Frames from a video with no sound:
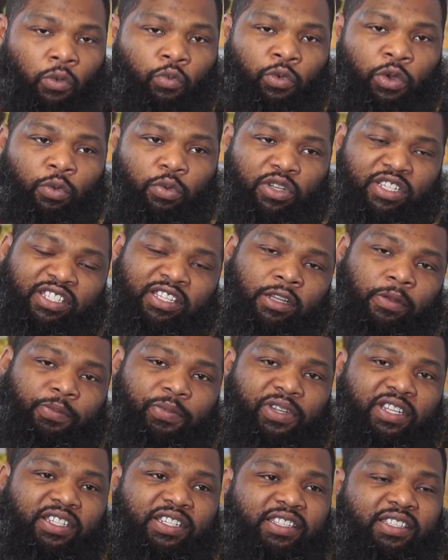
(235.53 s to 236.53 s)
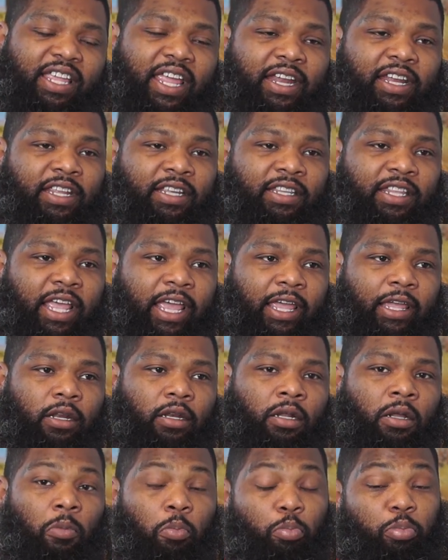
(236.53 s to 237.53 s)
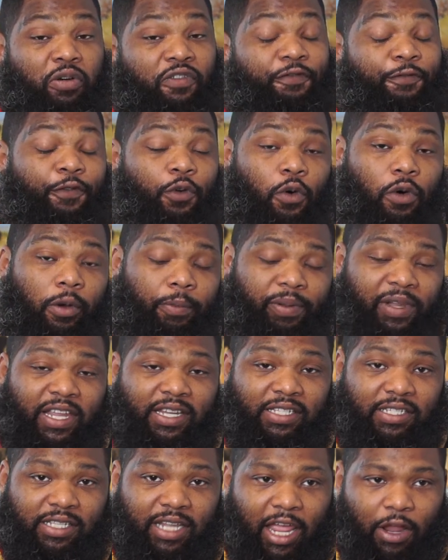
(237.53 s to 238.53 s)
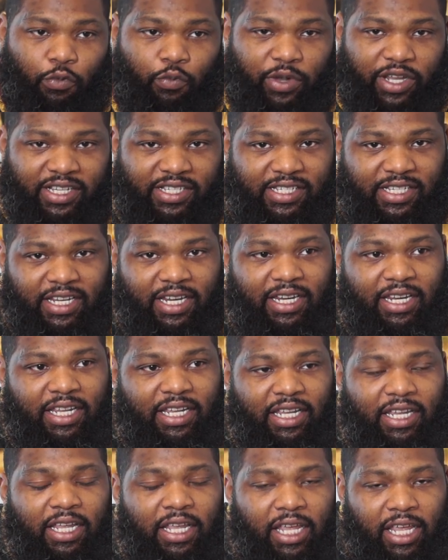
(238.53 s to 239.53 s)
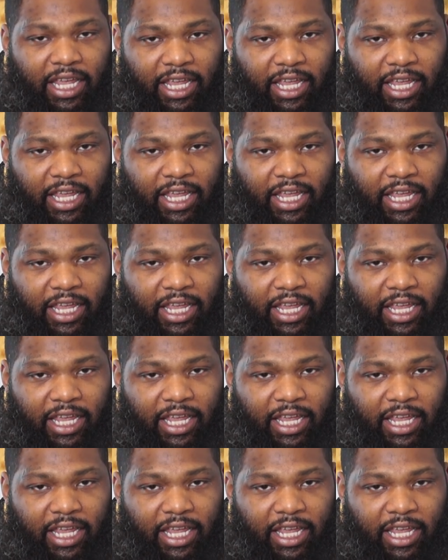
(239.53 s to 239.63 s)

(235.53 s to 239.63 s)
We were simply stating that before places like Wick City